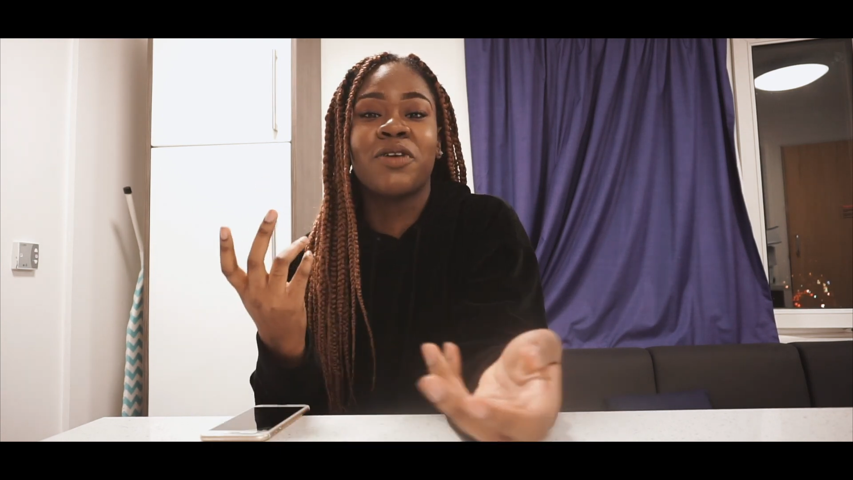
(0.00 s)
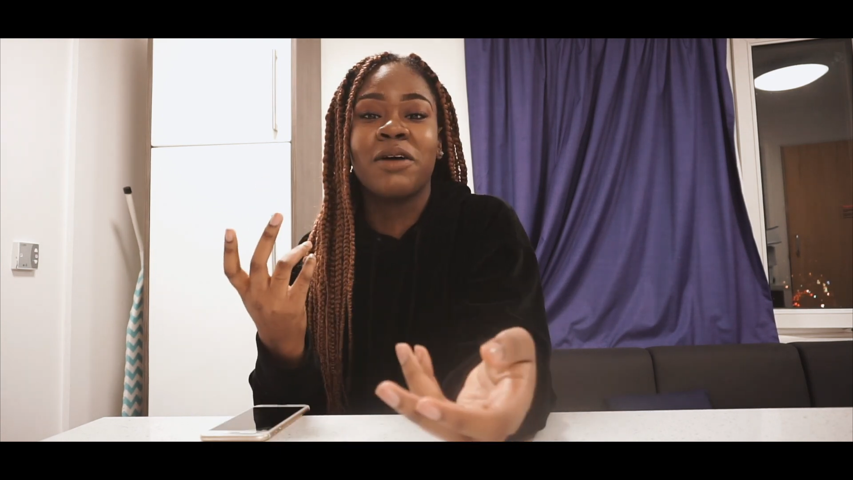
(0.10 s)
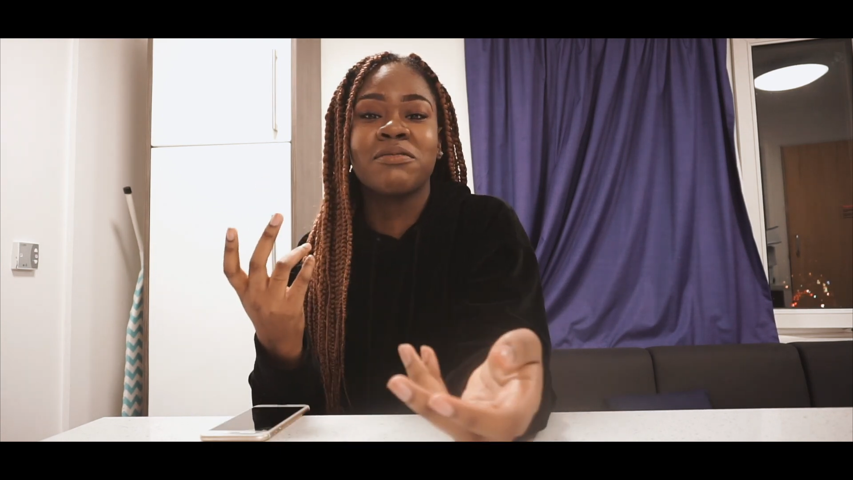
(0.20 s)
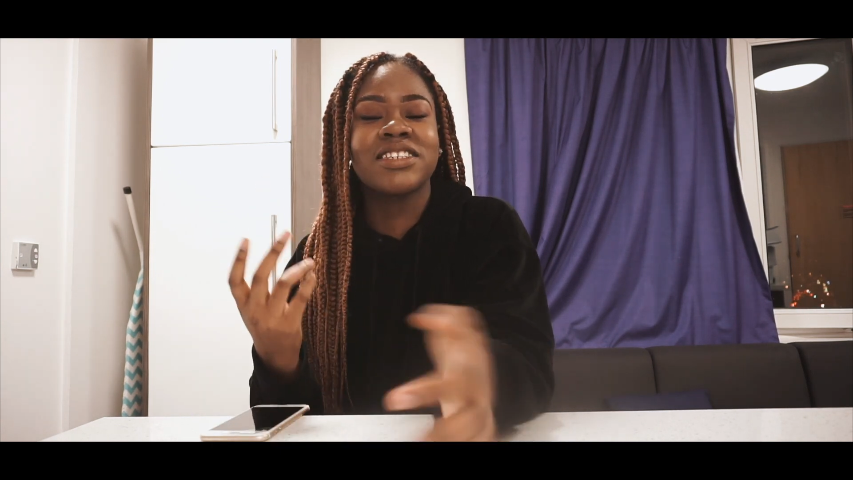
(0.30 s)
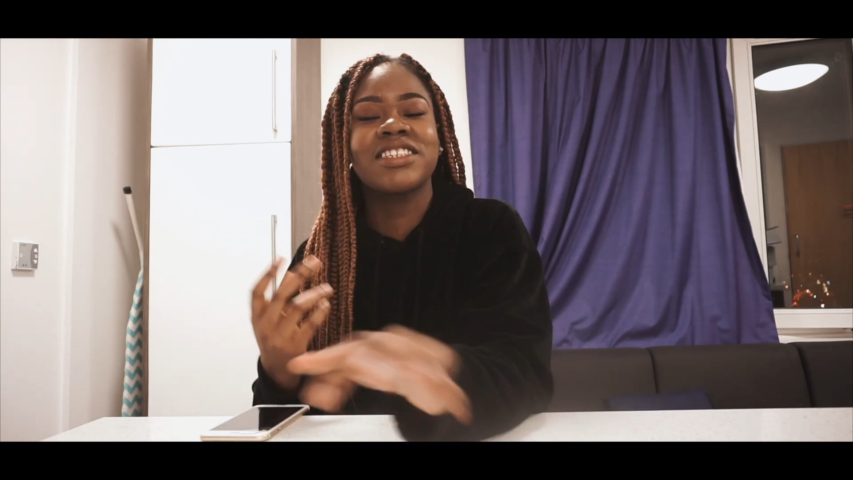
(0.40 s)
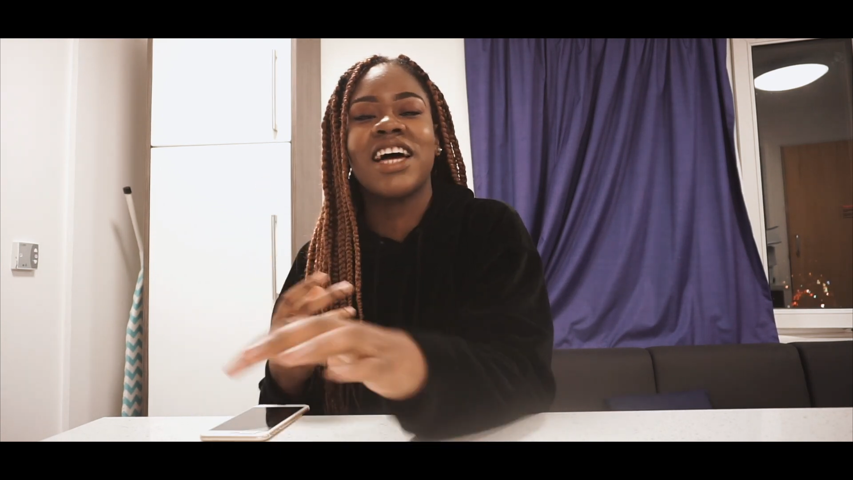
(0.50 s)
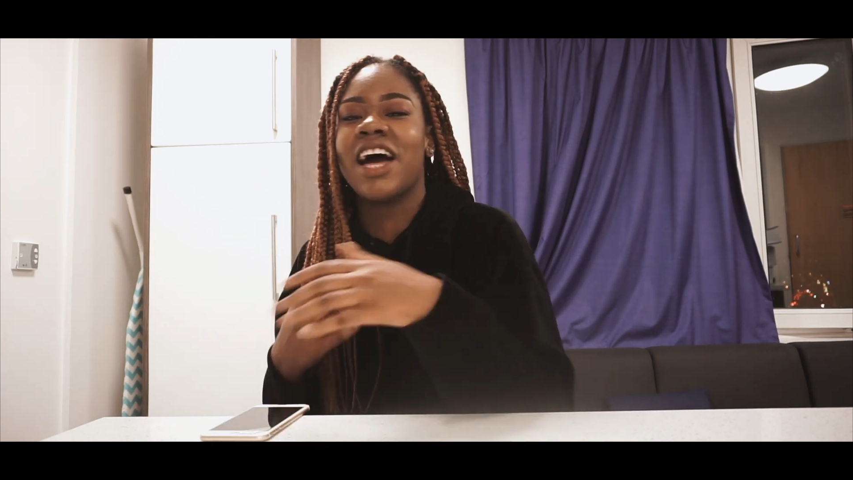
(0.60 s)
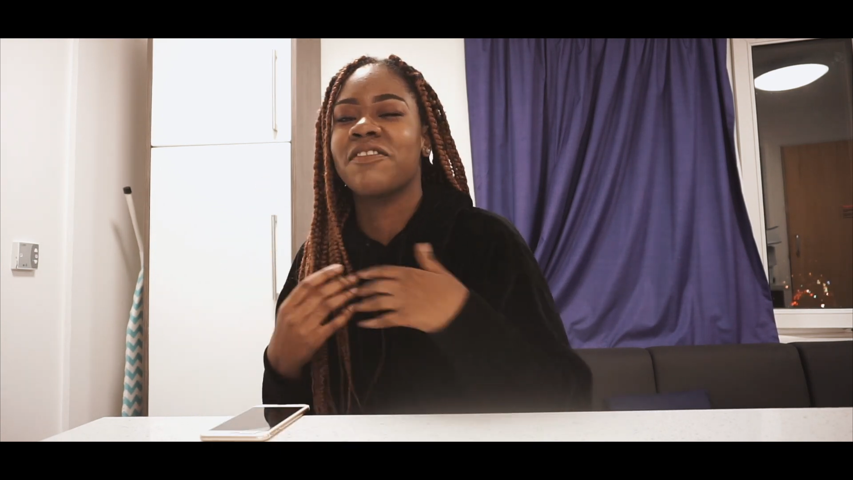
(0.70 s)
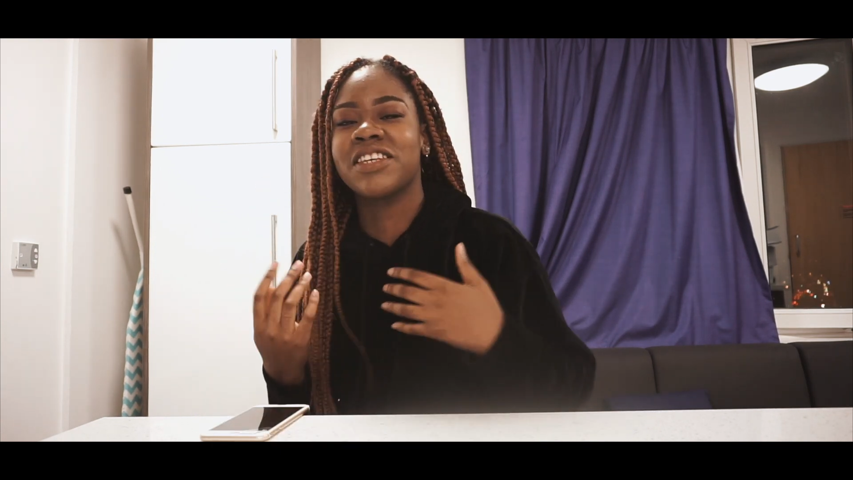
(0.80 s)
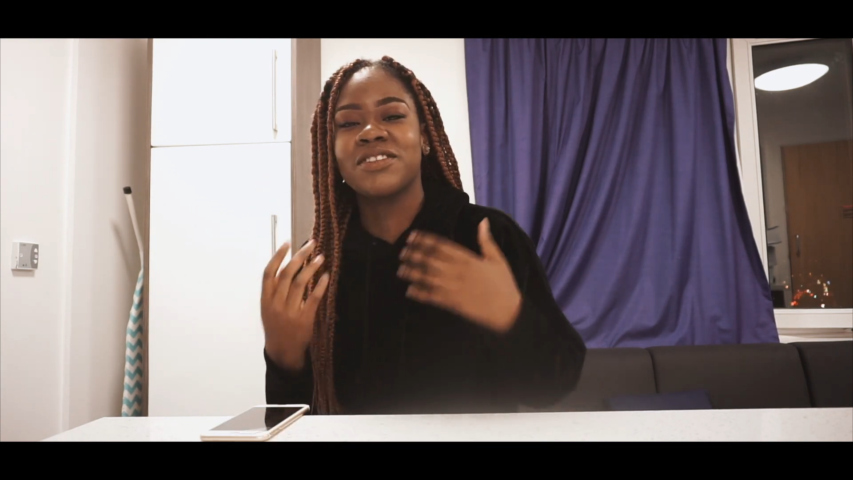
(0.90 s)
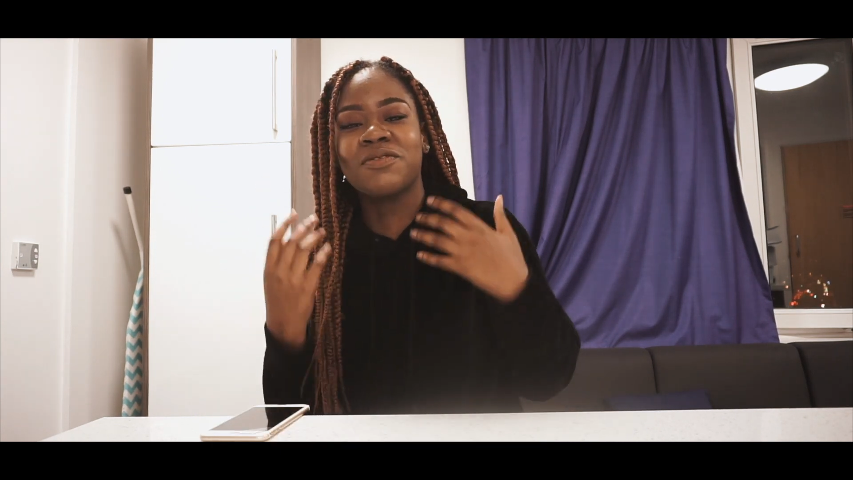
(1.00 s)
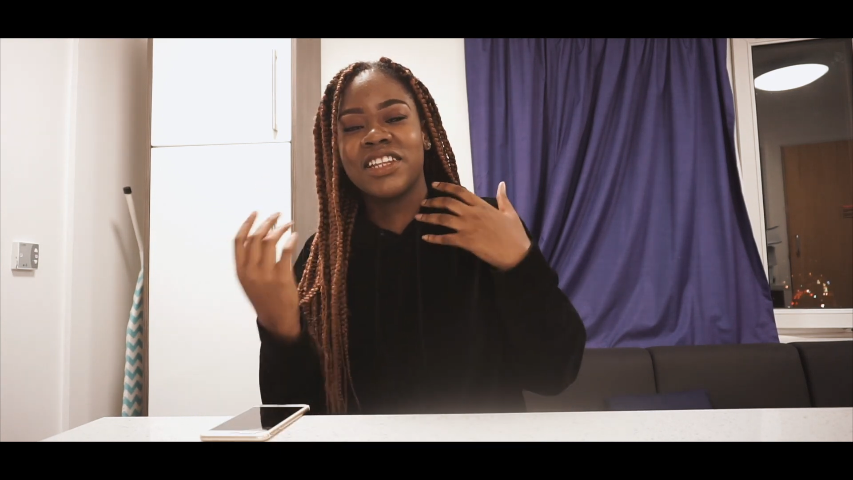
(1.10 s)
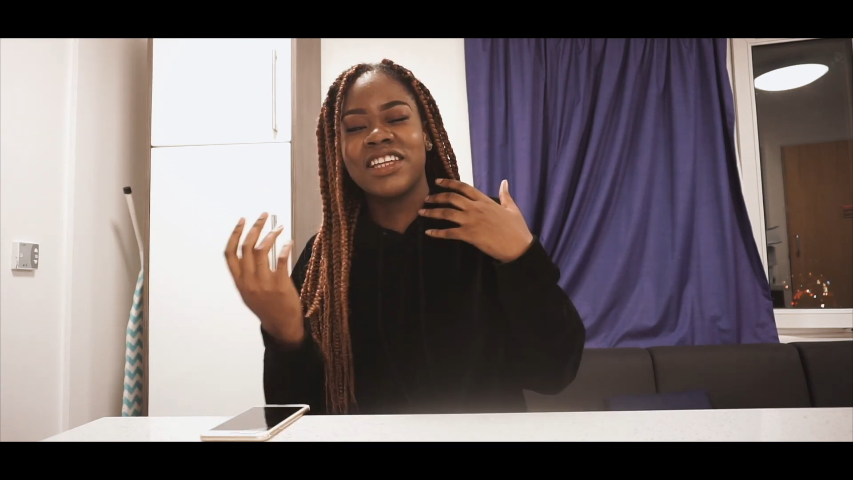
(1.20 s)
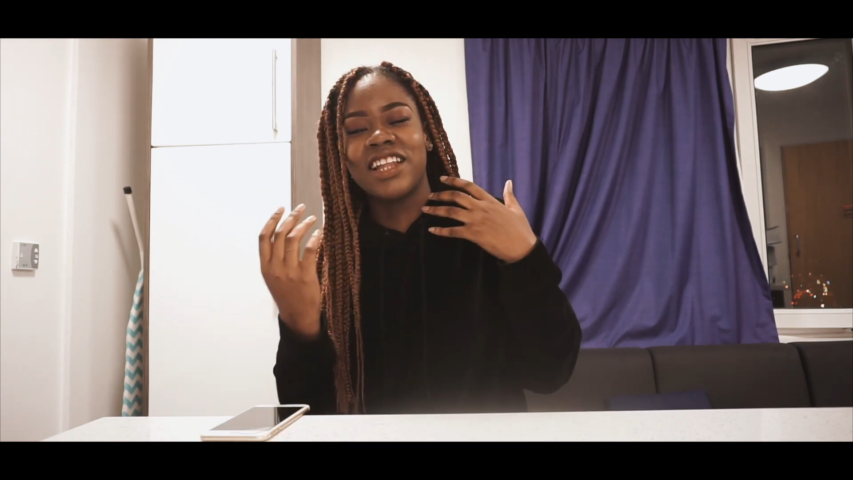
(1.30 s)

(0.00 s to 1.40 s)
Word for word: poems that have this really